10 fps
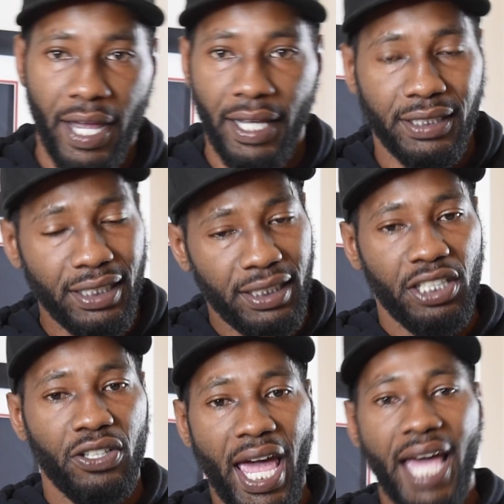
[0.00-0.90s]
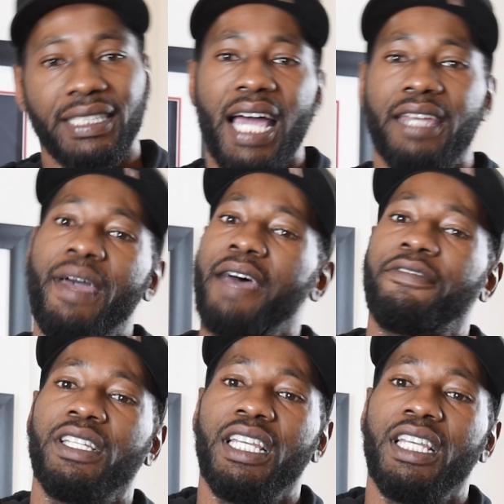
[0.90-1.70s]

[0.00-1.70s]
right? Because he still has I Am Athlete.